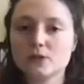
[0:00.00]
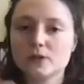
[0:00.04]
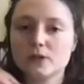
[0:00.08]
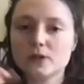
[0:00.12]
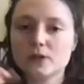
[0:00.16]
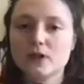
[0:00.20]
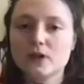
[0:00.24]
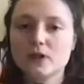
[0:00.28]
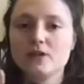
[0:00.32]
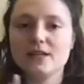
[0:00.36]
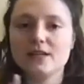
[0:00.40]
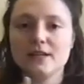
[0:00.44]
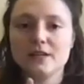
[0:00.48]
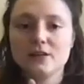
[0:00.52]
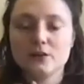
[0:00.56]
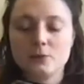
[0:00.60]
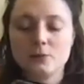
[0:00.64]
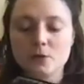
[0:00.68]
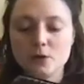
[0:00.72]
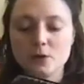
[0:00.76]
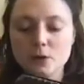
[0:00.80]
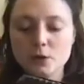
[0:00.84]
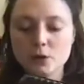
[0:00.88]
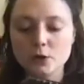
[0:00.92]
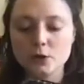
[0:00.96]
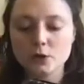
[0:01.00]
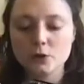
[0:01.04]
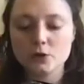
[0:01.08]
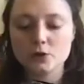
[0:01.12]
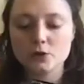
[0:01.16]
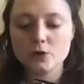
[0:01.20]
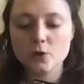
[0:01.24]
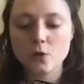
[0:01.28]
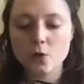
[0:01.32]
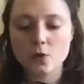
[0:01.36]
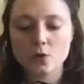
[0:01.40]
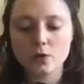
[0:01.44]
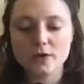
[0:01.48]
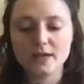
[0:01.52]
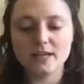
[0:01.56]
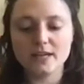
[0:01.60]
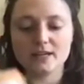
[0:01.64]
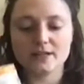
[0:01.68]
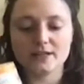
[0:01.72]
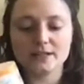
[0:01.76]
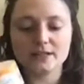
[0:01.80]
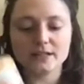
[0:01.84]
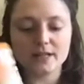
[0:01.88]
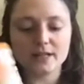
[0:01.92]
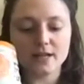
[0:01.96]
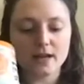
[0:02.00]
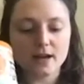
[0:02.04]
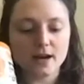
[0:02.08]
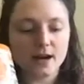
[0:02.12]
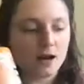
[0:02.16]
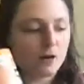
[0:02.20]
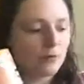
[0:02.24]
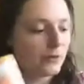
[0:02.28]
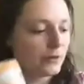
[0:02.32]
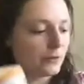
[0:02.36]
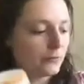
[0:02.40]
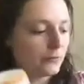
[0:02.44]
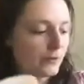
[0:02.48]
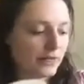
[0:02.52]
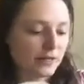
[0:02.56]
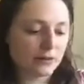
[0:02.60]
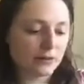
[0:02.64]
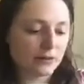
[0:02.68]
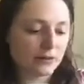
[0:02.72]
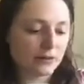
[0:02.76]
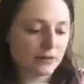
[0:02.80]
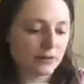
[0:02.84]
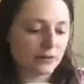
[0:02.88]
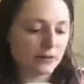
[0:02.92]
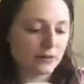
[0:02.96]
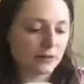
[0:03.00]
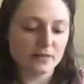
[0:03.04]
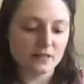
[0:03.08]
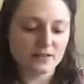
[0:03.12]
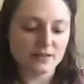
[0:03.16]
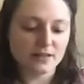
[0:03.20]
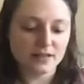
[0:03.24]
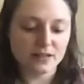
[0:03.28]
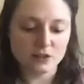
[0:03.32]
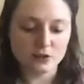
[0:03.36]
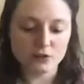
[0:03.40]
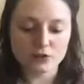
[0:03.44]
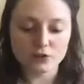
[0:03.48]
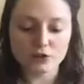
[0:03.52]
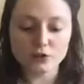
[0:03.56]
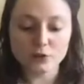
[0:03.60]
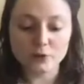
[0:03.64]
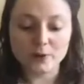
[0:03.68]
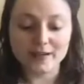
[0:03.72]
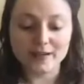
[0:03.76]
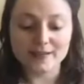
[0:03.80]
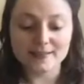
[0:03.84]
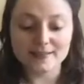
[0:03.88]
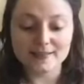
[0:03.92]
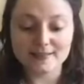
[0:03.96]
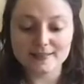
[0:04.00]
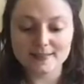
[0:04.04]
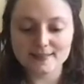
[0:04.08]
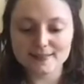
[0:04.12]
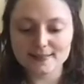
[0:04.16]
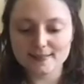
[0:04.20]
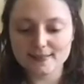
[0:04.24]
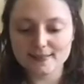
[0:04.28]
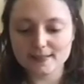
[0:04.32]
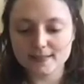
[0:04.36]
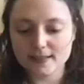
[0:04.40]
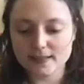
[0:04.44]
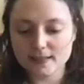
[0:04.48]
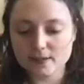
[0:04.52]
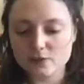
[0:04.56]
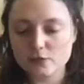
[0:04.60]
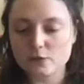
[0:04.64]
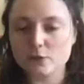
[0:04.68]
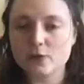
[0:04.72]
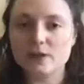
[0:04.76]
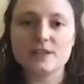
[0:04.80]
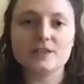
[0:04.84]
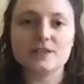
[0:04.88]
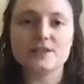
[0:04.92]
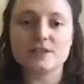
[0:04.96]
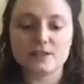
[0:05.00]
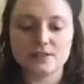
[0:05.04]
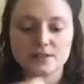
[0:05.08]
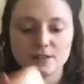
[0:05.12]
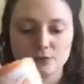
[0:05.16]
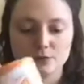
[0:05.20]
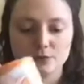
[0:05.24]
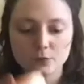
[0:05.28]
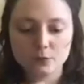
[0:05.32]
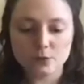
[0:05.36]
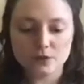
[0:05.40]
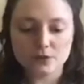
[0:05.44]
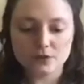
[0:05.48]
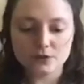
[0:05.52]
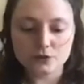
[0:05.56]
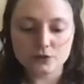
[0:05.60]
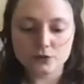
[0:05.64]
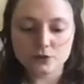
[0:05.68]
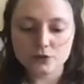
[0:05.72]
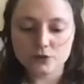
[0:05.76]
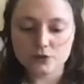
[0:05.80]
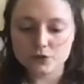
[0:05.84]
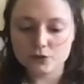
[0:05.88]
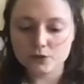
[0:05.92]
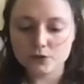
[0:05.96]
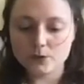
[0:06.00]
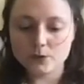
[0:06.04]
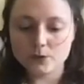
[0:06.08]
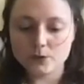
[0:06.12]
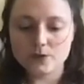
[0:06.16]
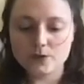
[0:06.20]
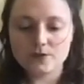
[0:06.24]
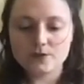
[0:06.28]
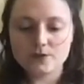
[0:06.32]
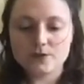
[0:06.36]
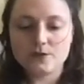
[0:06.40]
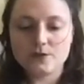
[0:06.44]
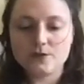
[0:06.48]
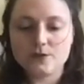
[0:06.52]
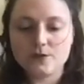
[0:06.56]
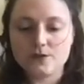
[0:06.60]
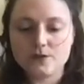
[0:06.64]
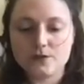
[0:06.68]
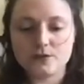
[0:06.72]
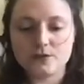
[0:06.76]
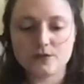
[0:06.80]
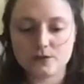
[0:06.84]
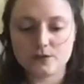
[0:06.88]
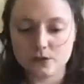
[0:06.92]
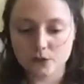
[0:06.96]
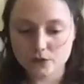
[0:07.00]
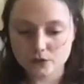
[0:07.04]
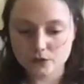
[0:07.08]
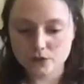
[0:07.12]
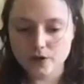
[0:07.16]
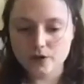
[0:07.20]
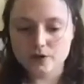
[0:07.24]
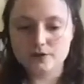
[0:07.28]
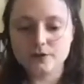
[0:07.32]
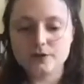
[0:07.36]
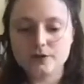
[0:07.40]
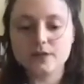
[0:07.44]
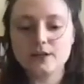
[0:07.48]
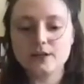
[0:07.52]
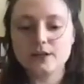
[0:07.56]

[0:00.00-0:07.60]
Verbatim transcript: cutting a huge hole here i would recommend that you trace for instance if you wanted to just do this and this and you're done